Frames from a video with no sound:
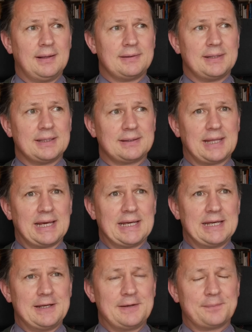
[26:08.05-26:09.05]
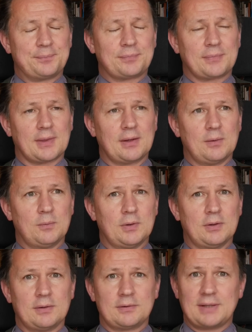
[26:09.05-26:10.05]
that they
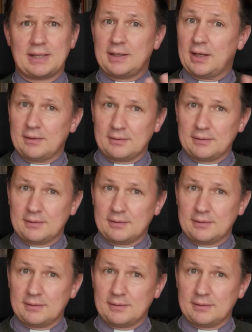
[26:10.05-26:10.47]
will say, no,